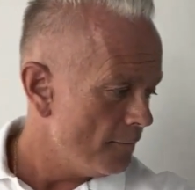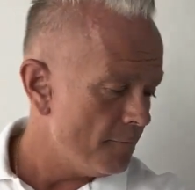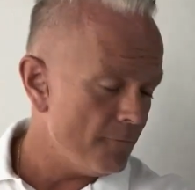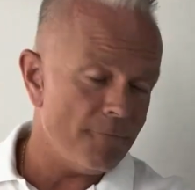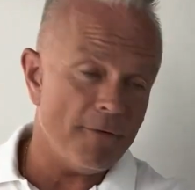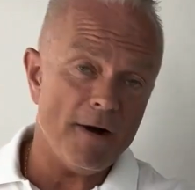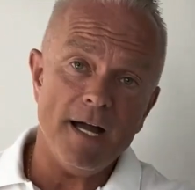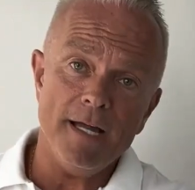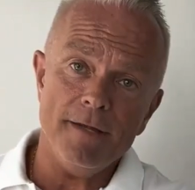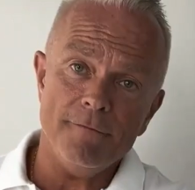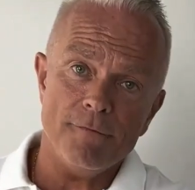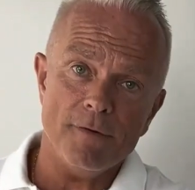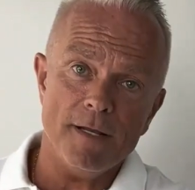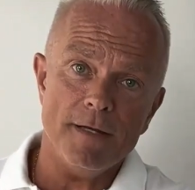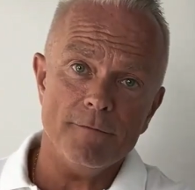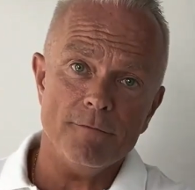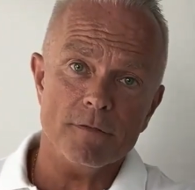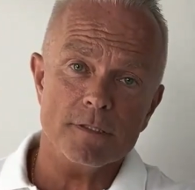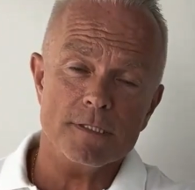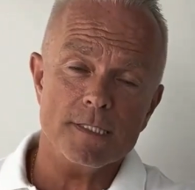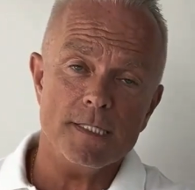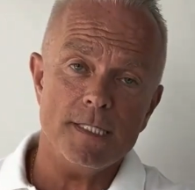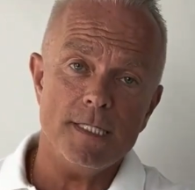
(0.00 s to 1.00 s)
5
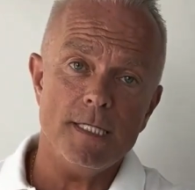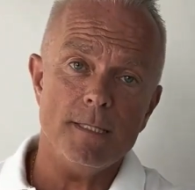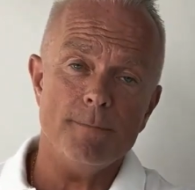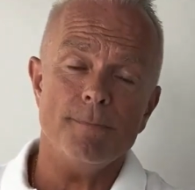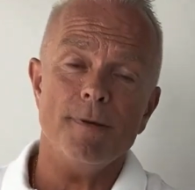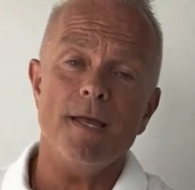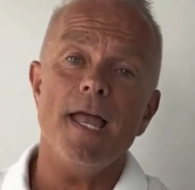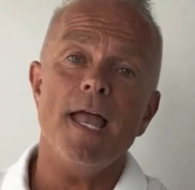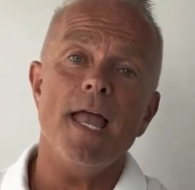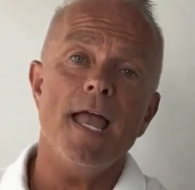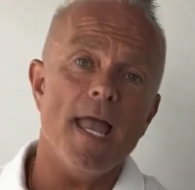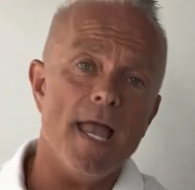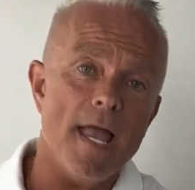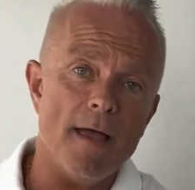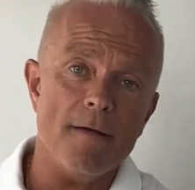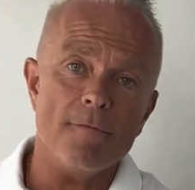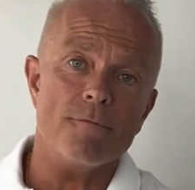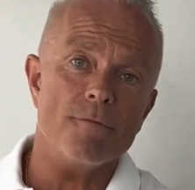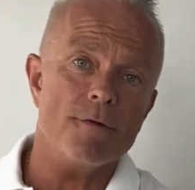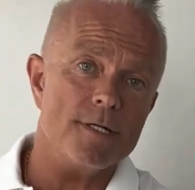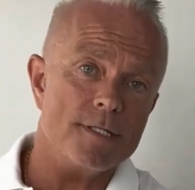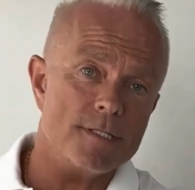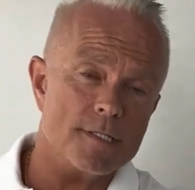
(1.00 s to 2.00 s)
levels deep
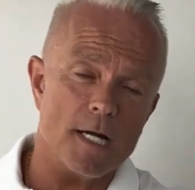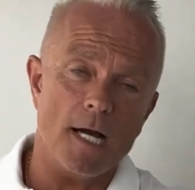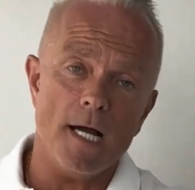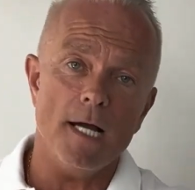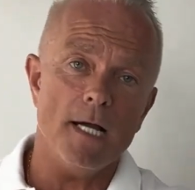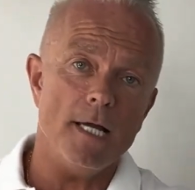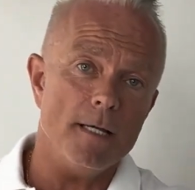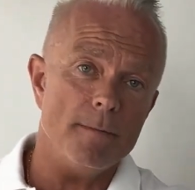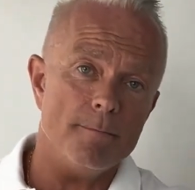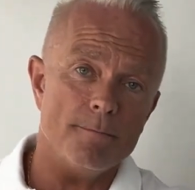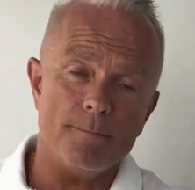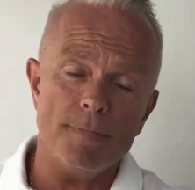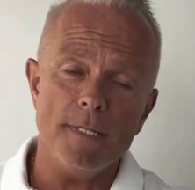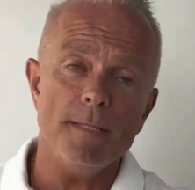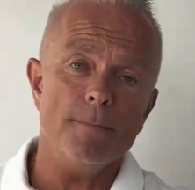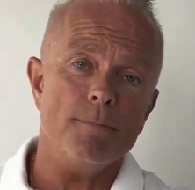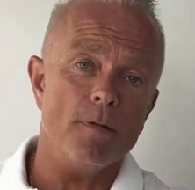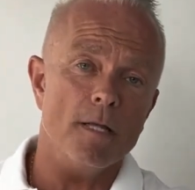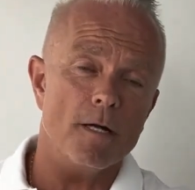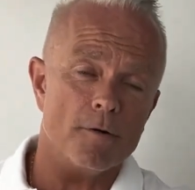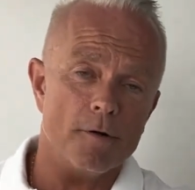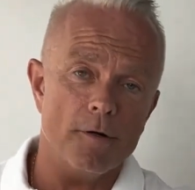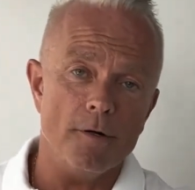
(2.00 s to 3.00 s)
every time
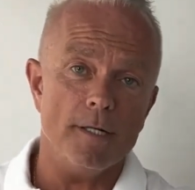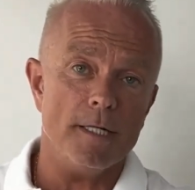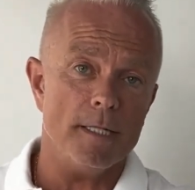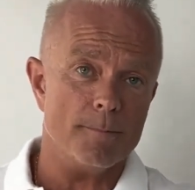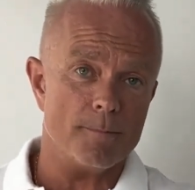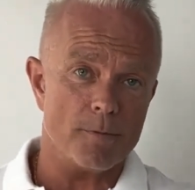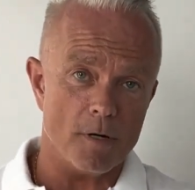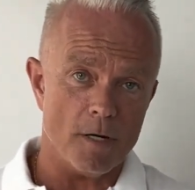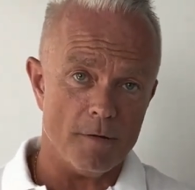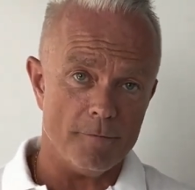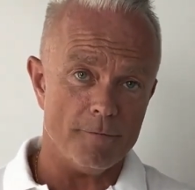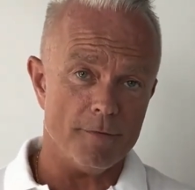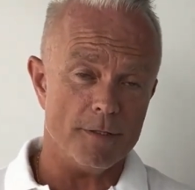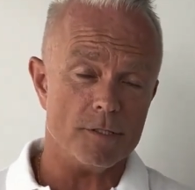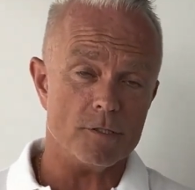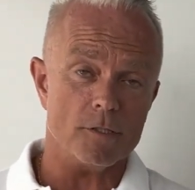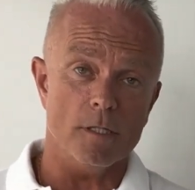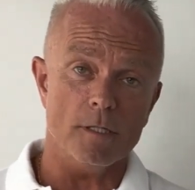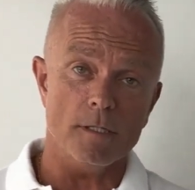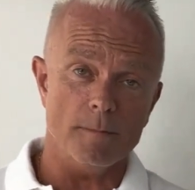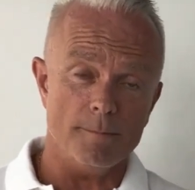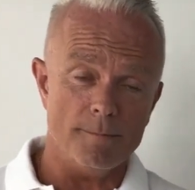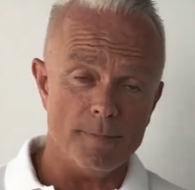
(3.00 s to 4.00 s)
people are earning profits
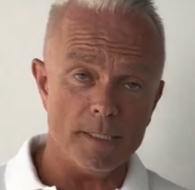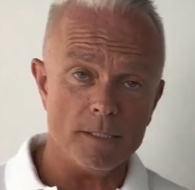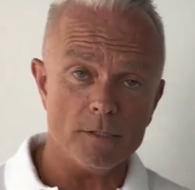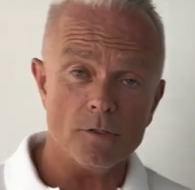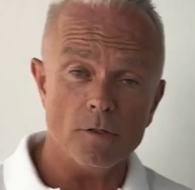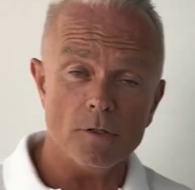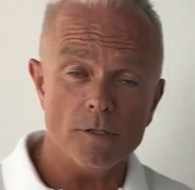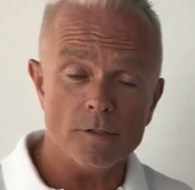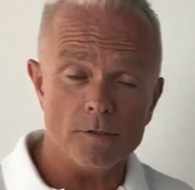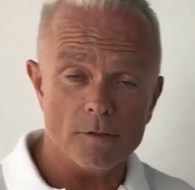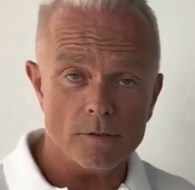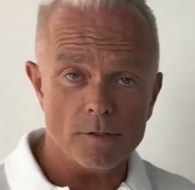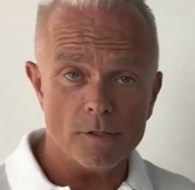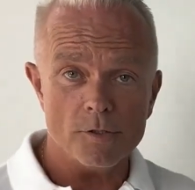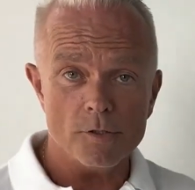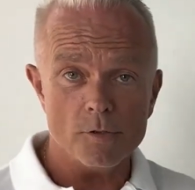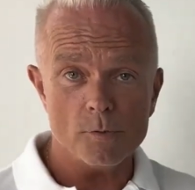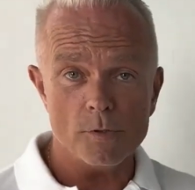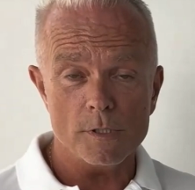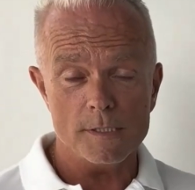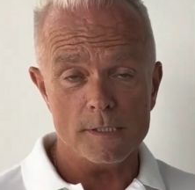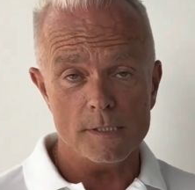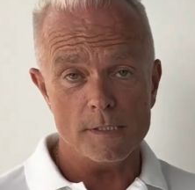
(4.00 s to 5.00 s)
on the Bitcoin or the
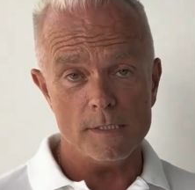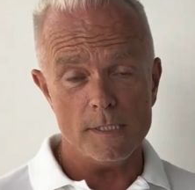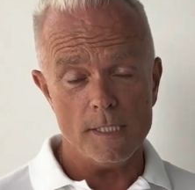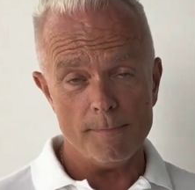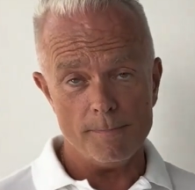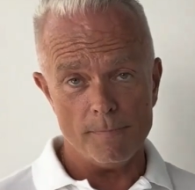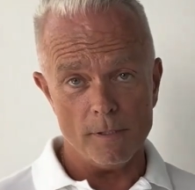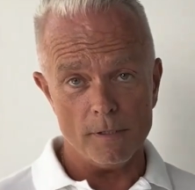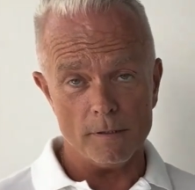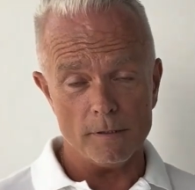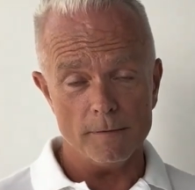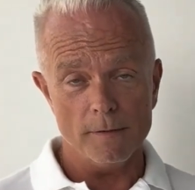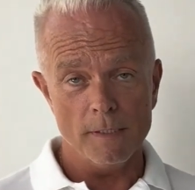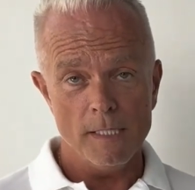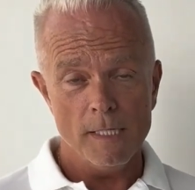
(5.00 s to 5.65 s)
USDT bot.